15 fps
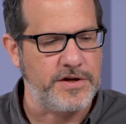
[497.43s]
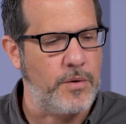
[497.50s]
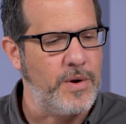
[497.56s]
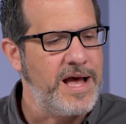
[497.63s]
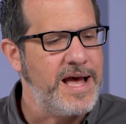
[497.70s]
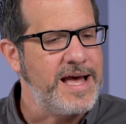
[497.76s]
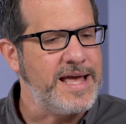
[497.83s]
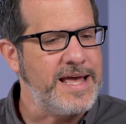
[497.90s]
So
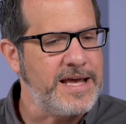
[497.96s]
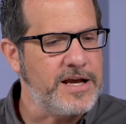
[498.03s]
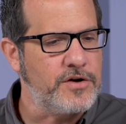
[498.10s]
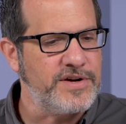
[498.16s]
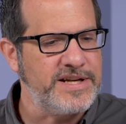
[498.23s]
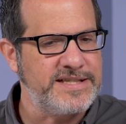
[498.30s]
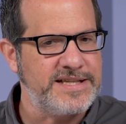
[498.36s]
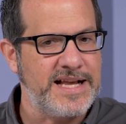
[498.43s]

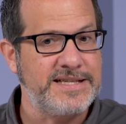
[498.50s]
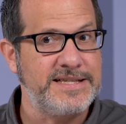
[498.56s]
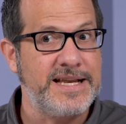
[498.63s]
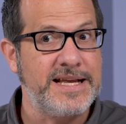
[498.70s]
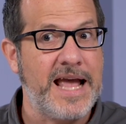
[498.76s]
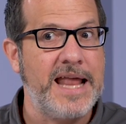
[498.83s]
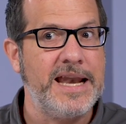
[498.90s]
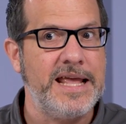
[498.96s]
increased
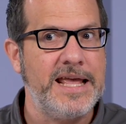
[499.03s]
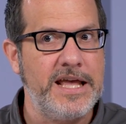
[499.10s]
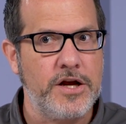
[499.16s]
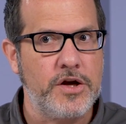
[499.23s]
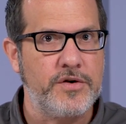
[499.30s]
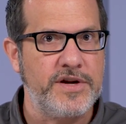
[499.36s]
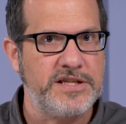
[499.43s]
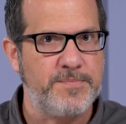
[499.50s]
testing and
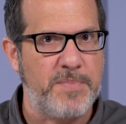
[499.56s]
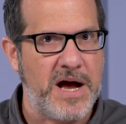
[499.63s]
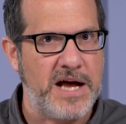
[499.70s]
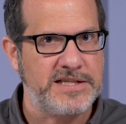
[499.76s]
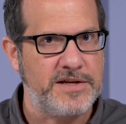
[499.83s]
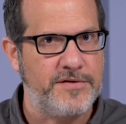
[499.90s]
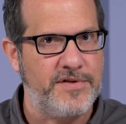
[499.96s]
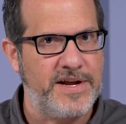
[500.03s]
increased
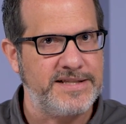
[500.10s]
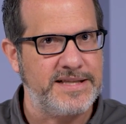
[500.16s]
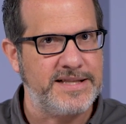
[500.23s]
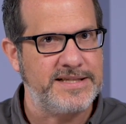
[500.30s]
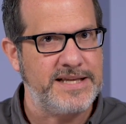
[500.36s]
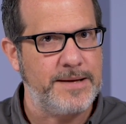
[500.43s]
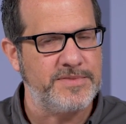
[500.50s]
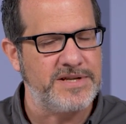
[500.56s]
positive rates at
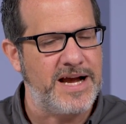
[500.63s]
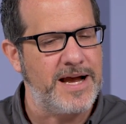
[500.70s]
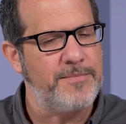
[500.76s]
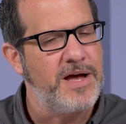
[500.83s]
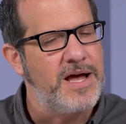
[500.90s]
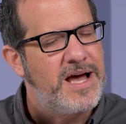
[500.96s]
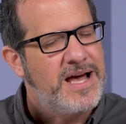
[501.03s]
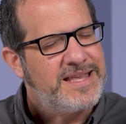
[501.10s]
the same time,